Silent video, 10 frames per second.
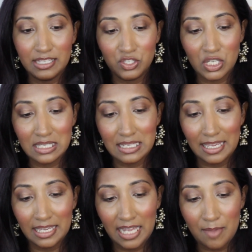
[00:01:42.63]
it's just
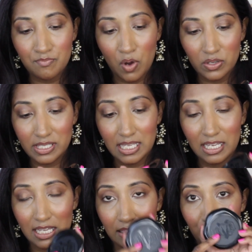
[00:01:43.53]
like an
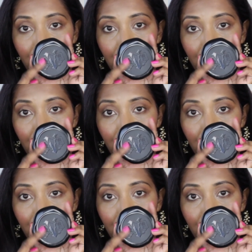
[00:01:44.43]
embossing in the